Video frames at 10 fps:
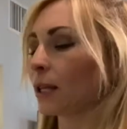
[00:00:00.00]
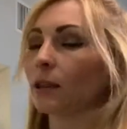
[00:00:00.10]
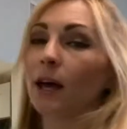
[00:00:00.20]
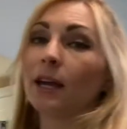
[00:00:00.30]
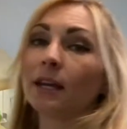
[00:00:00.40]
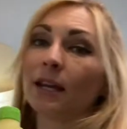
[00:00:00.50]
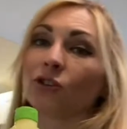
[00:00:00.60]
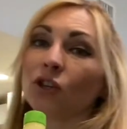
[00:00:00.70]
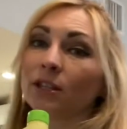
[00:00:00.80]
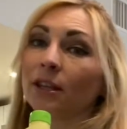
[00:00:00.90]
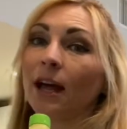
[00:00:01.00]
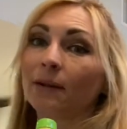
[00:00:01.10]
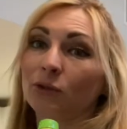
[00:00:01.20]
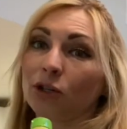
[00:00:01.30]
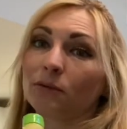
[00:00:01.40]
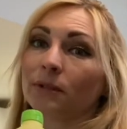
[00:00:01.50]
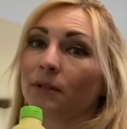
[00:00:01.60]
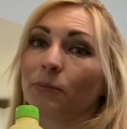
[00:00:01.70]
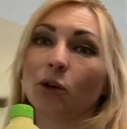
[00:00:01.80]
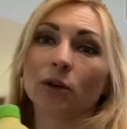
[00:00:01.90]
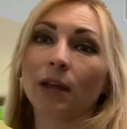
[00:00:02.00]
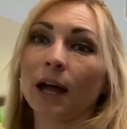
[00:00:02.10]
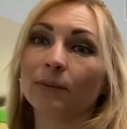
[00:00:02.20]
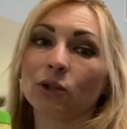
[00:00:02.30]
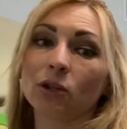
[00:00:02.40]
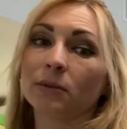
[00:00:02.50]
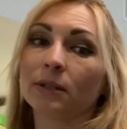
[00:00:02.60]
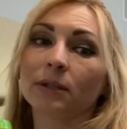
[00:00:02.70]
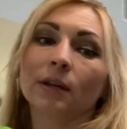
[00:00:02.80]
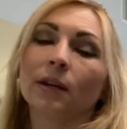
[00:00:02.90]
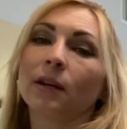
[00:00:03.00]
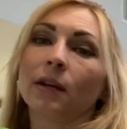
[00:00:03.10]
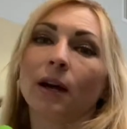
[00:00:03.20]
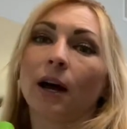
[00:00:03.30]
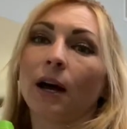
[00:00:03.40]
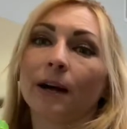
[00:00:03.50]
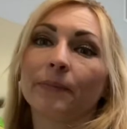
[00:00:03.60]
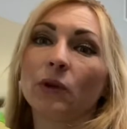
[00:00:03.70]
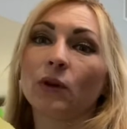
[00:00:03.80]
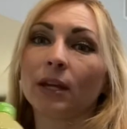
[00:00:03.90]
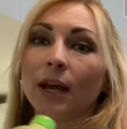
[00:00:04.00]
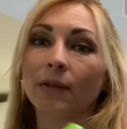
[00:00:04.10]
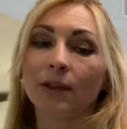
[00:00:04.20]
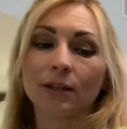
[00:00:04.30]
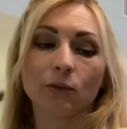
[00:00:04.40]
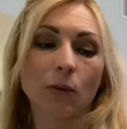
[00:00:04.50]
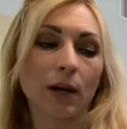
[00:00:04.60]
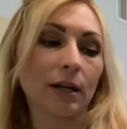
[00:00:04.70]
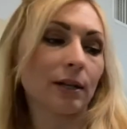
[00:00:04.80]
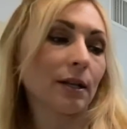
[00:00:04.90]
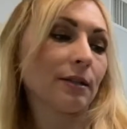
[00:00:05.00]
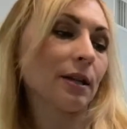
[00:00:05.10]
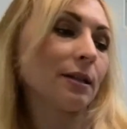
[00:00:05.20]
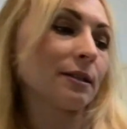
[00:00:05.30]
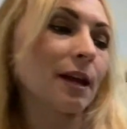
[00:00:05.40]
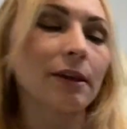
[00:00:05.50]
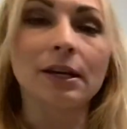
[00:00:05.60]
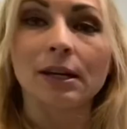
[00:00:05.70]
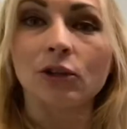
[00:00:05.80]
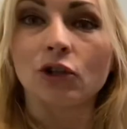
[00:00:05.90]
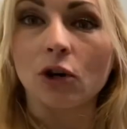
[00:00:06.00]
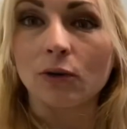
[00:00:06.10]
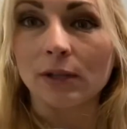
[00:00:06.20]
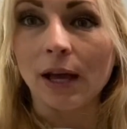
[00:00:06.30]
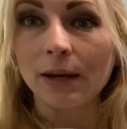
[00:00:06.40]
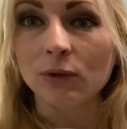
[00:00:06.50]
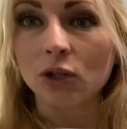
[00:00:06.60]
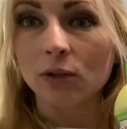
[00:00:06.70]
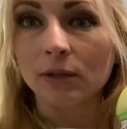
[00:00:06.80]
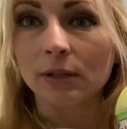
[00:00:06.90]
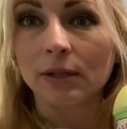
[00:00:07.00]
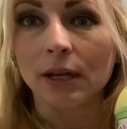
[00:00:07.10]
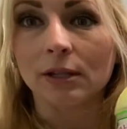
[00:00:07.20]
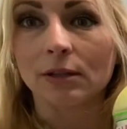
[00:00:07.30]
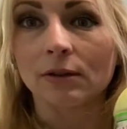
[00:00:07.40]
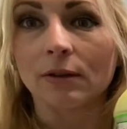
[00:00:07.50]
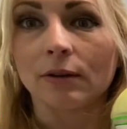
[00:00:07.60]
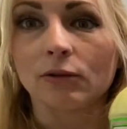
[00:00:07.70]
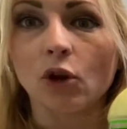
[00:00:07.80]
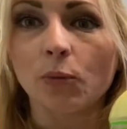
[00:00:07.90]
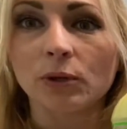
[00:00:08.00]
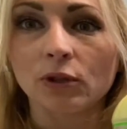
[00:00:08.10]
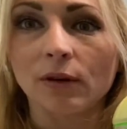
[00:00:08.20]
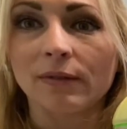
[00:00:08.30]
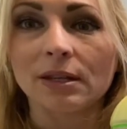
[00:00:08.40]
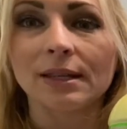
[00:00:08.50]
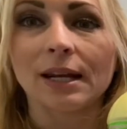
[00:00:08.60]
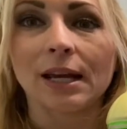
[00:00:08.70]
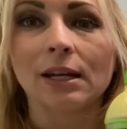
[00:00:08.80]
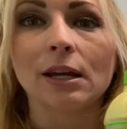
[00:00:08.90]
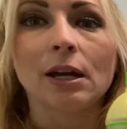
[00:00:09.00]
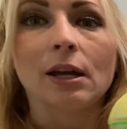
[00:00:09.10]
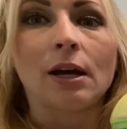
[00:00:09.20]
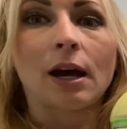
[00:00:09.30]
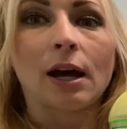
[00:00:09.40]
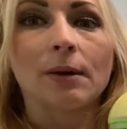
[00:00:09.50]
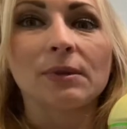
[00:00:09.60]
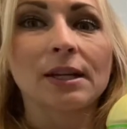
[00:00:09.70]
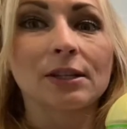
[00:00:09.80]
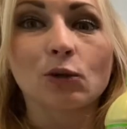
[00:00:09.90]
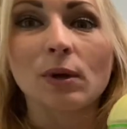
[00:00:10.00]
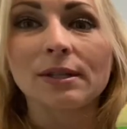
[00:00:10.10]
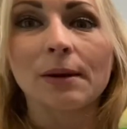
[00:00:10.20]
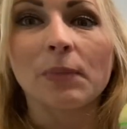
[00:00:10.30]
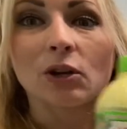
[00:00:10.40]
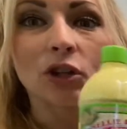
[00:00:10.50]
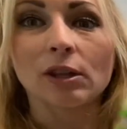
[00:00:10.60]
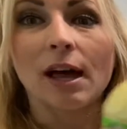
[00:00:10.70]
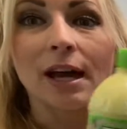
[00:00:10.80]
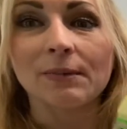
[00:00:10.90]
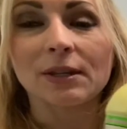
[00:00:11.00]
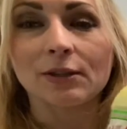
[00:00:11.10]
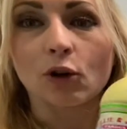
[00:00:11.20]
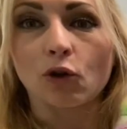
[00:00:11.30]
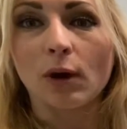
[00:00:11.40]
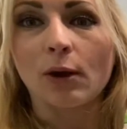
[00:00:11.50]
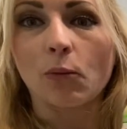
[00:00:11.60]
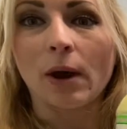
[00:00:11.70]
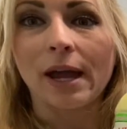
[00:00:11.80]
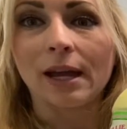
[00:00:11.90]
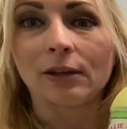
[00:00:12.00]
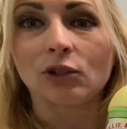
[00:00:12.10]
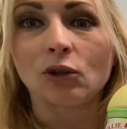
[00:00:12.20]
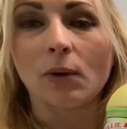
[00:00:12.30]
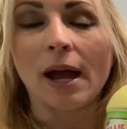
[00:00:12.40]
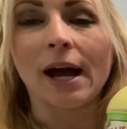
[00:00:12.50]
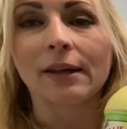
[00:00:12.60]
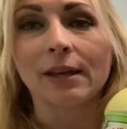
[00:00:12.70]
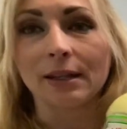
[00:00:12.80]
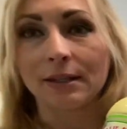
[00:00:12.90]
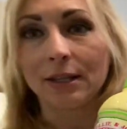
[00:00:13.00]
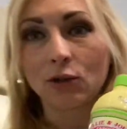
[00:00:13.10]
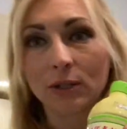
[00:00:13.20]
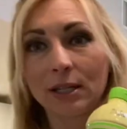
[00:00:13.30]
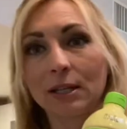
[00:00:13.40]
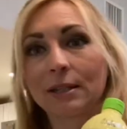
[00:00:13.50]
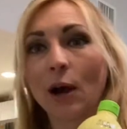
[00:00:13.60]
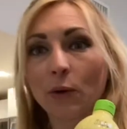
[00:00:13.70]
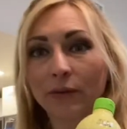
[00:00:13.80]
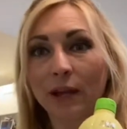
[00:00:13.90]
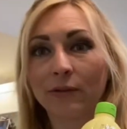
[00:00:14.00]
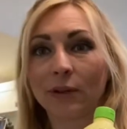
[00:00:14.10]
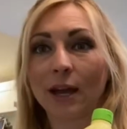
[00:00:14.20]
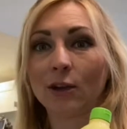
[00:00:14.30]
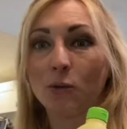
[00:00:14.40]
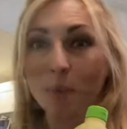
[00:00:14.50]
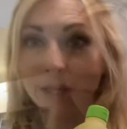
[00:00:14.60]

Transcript: like is just lime juice, pure lime juice. You can get this one. This is Nellie and Joe's lime juice. It's no preservatives in it. Instead of squeezing a bunch of limes, it's a great way to add that citrusy sour flavor that you may